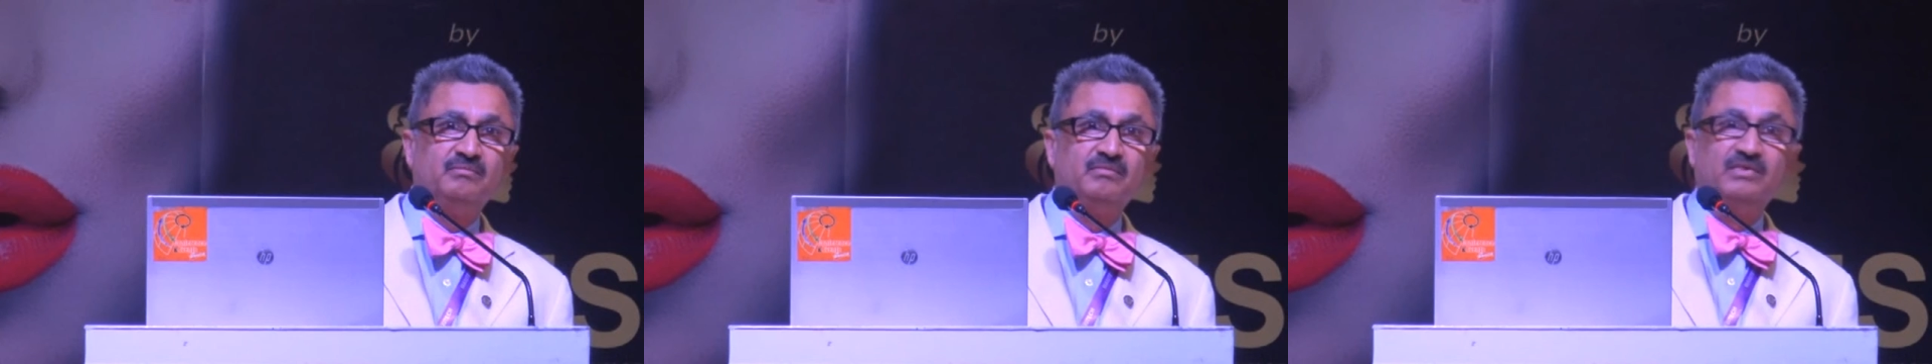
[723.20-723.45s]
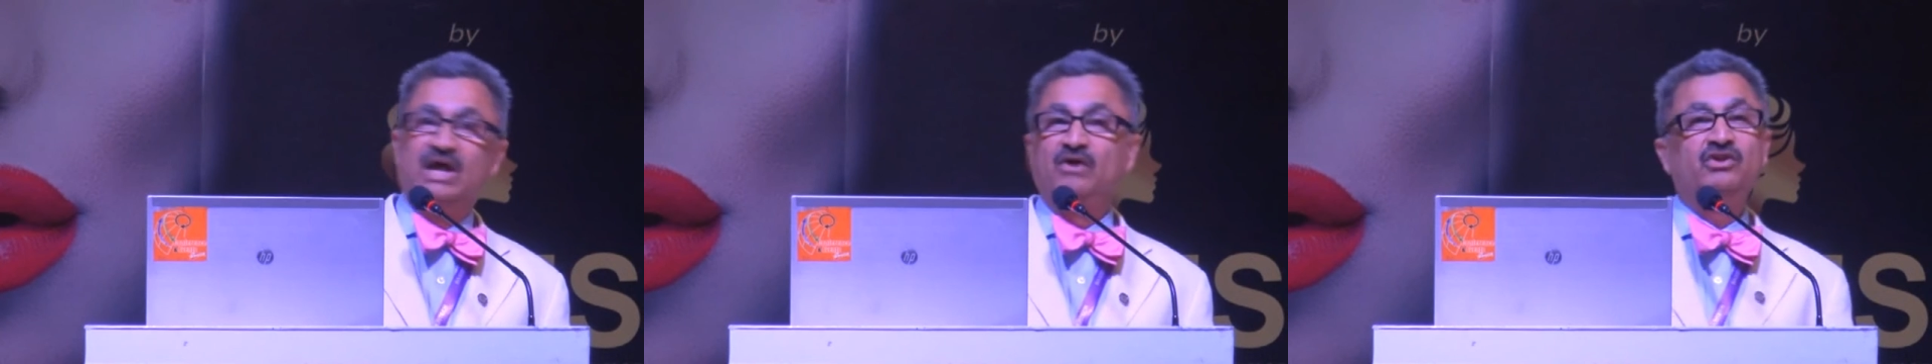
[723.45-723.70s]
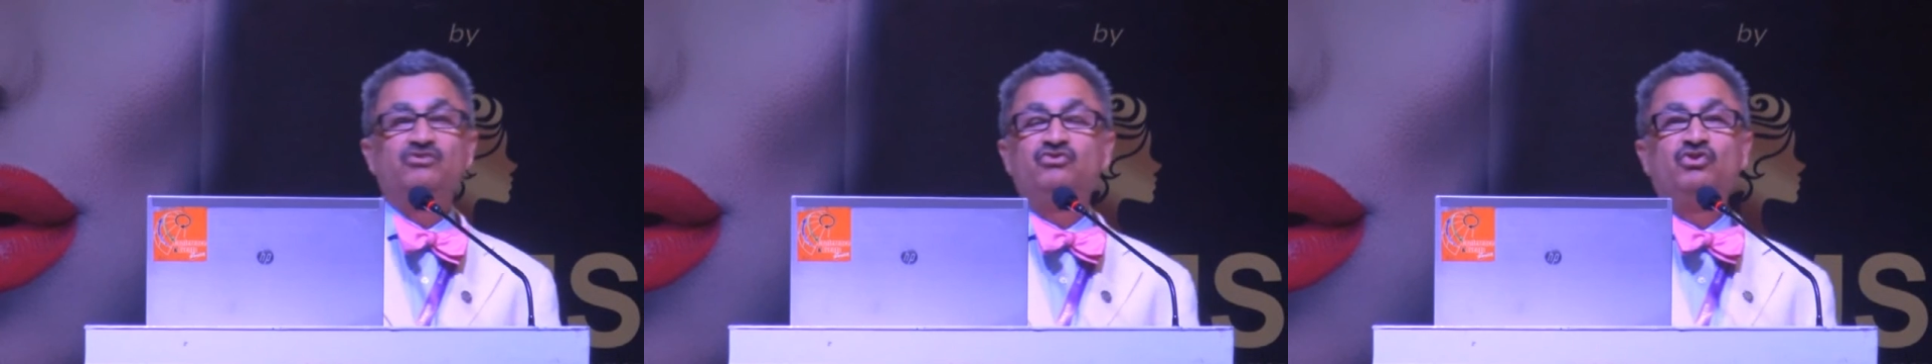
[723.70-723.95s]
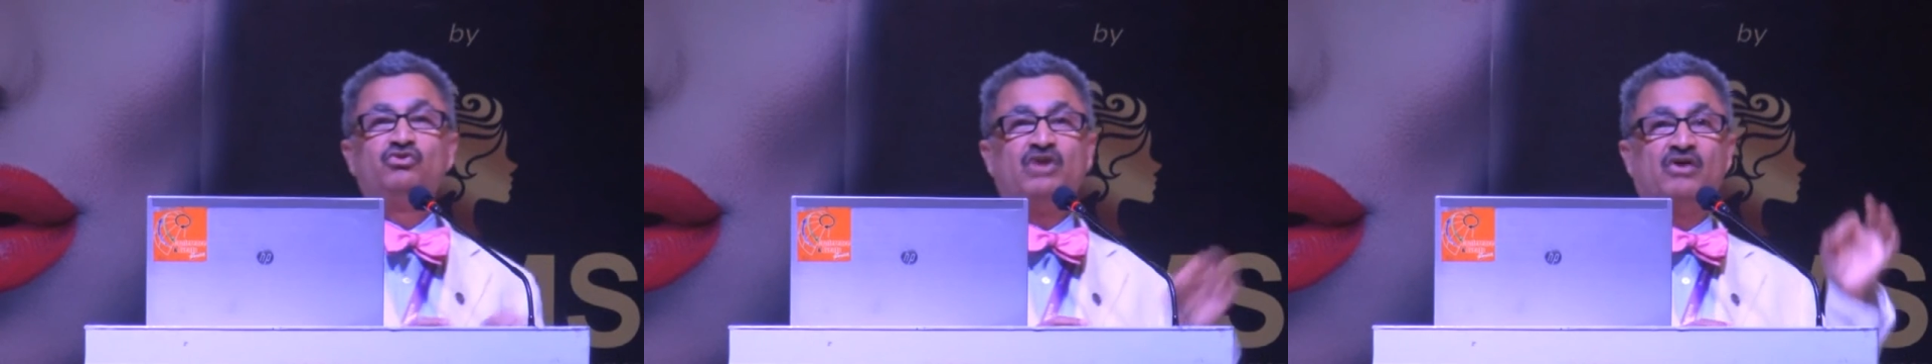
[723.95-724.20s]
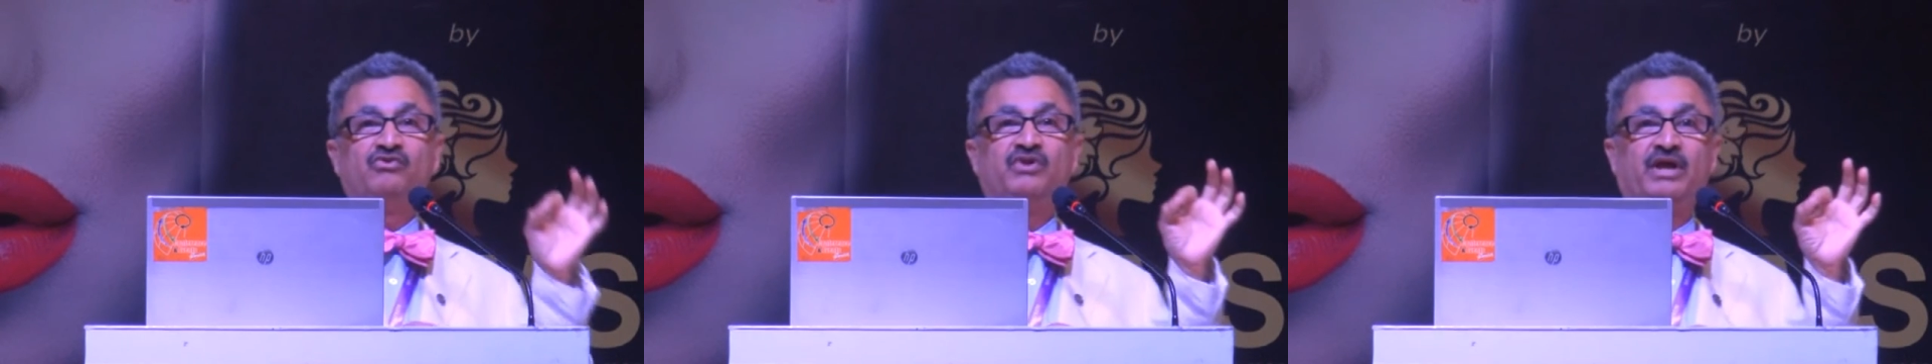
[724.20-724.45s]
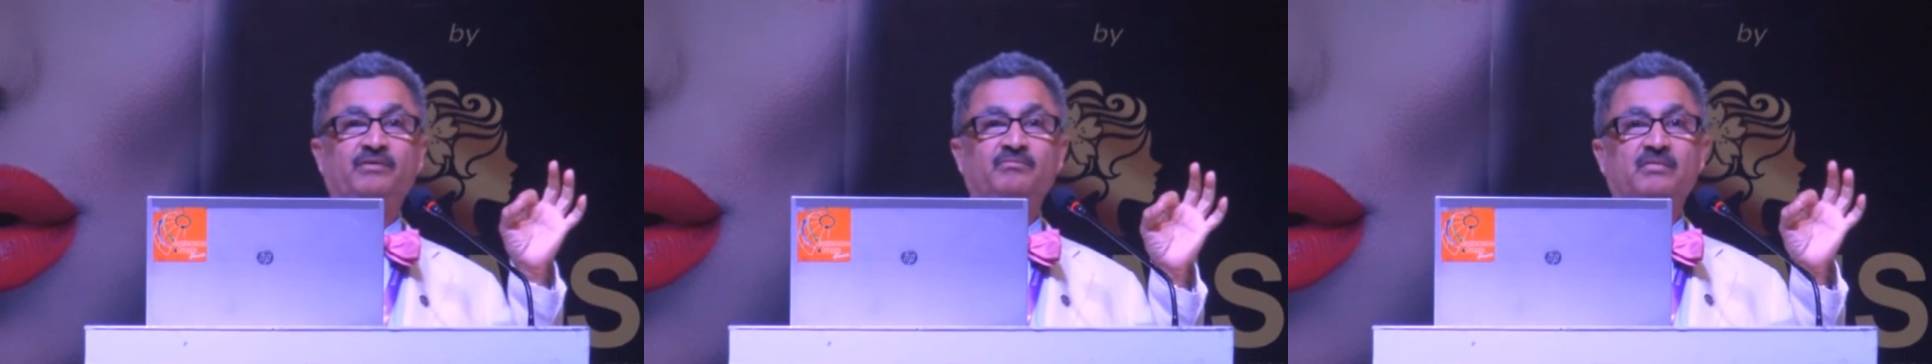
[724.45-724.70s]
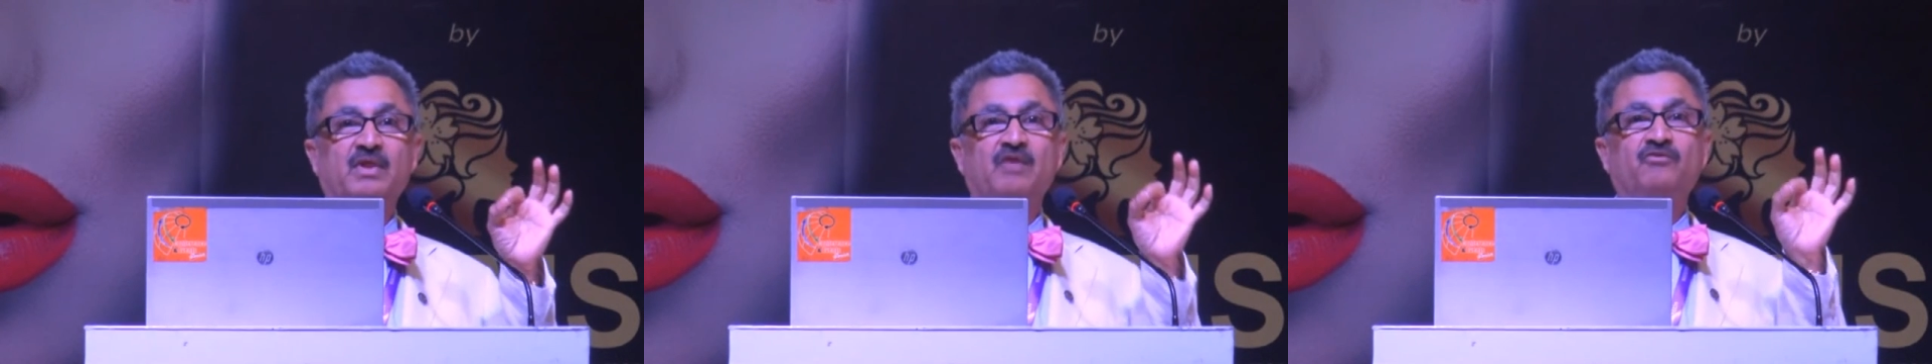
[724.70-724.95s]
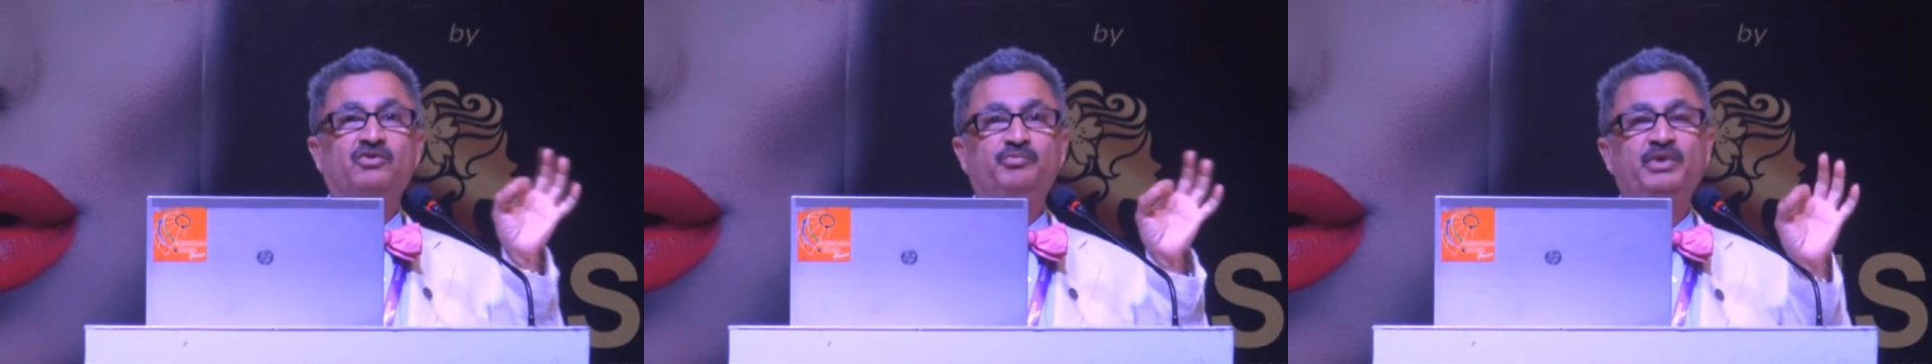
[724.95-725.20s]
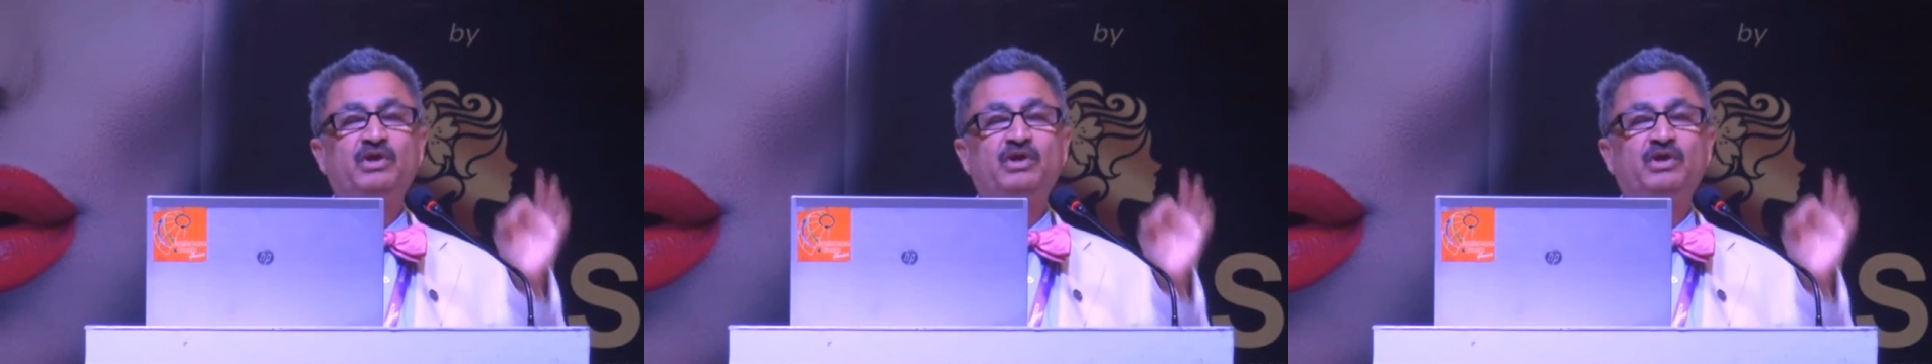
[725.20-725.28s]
There's 0 downtime. With